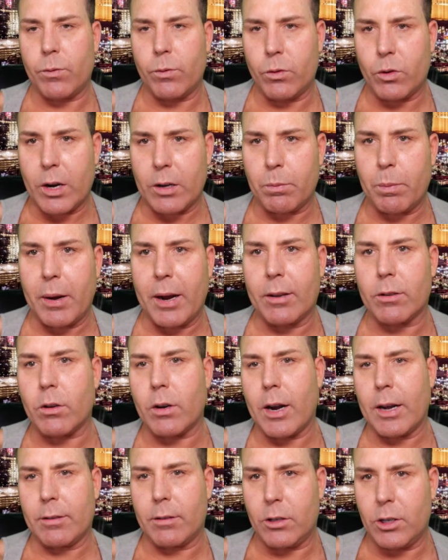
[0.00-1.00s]
dress pants or
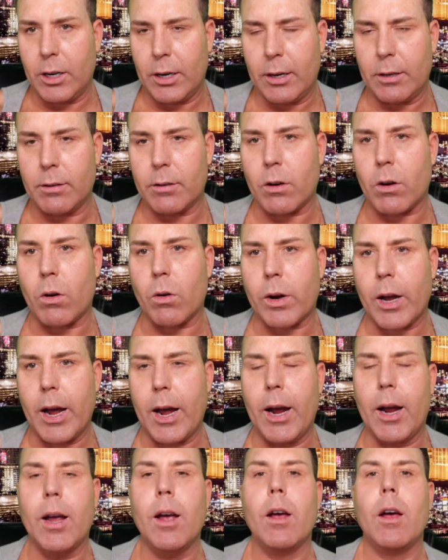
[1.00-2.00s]
nice jeans are
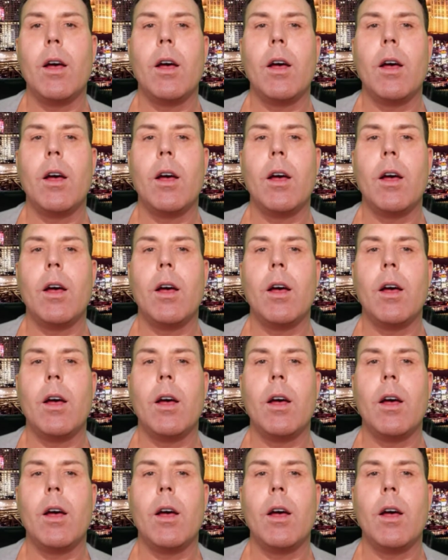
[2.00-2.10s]
okay.